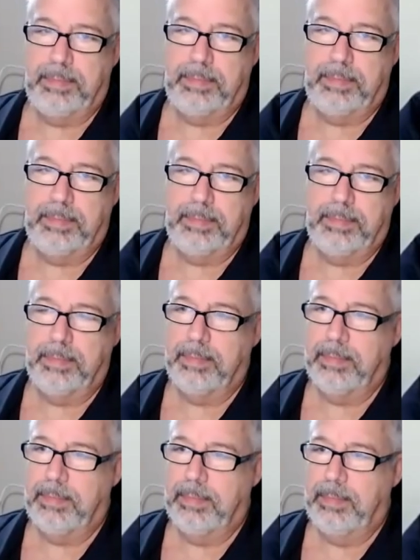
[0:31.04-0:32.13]

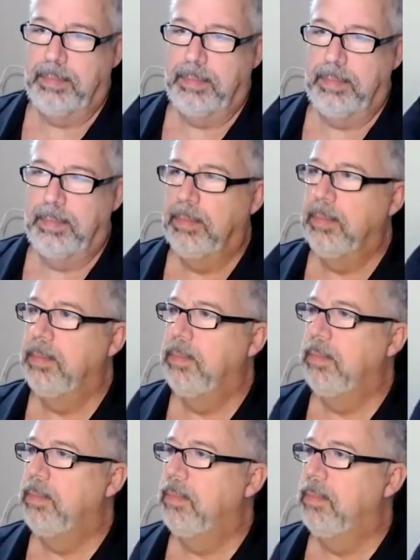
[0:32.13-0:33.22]

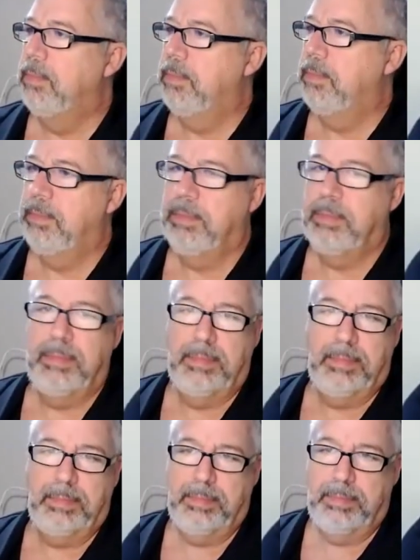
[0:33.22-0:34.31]

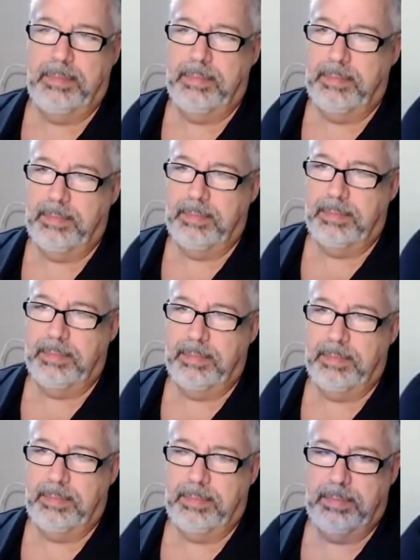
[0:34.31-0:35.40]

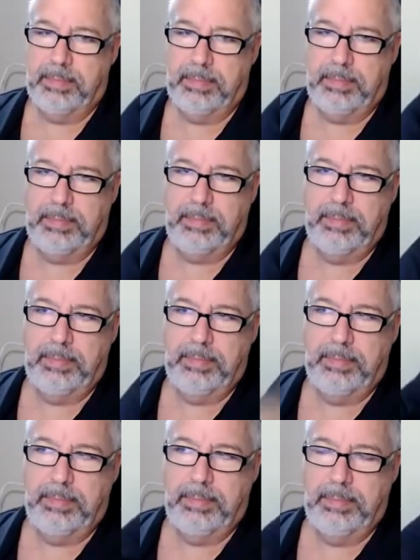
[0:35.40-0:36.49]

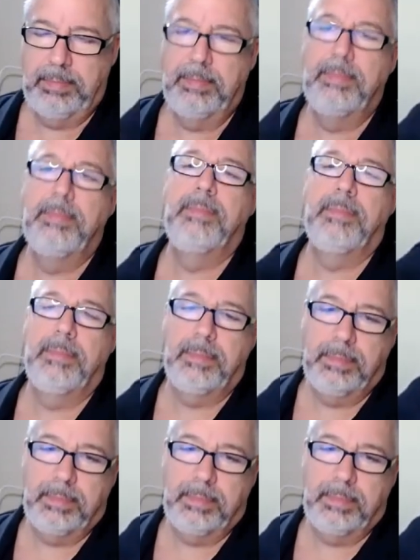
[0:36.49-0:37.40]
The person shown says nothing.